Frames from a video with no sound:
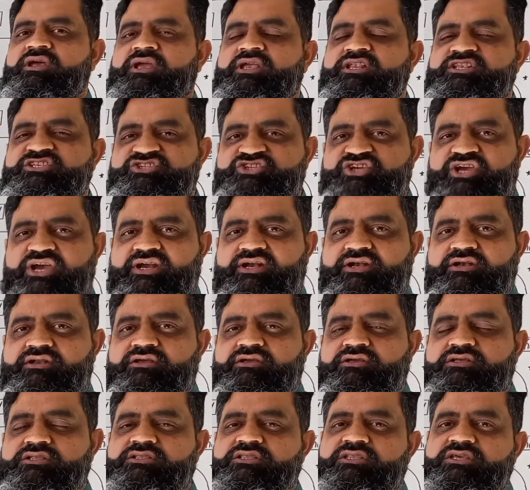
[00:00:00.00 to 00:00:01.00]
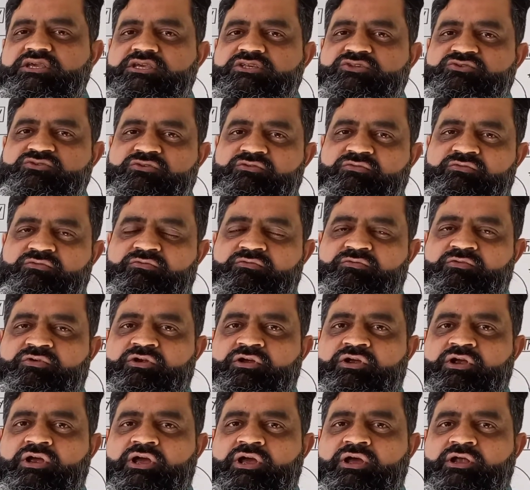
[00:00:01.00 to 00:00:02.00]
inject these
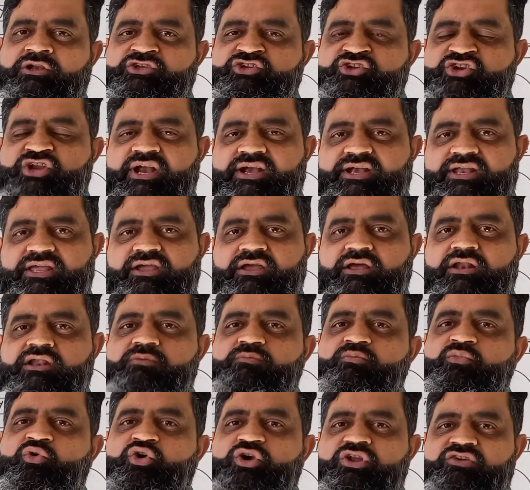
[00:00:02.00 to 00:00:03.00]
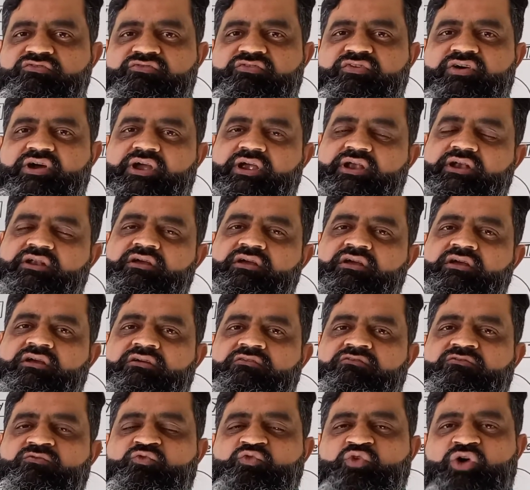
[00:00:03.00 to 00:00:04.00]
uh, genetically modified
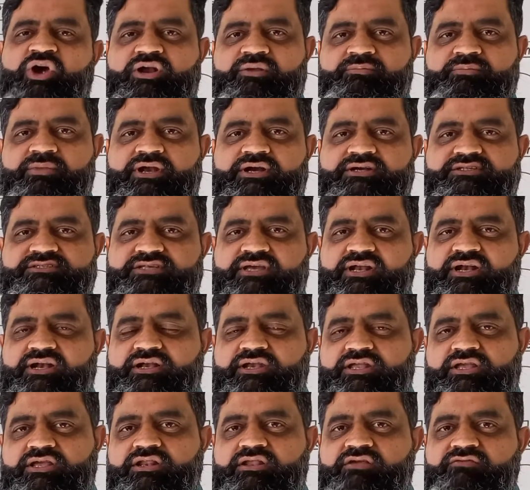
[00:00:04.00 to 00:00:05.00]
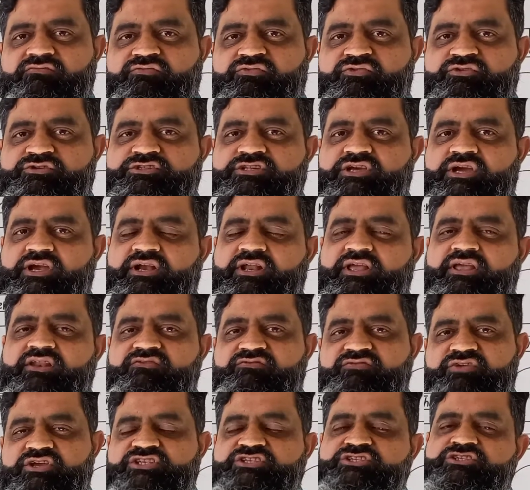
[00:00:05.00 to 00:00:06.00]
white blood cell T lymphocyte
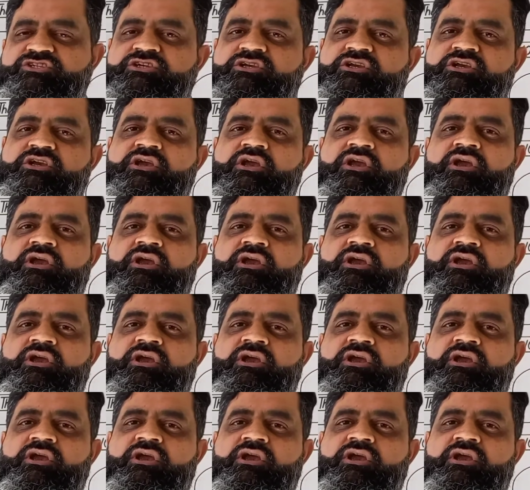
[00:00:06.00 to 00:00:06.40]
in which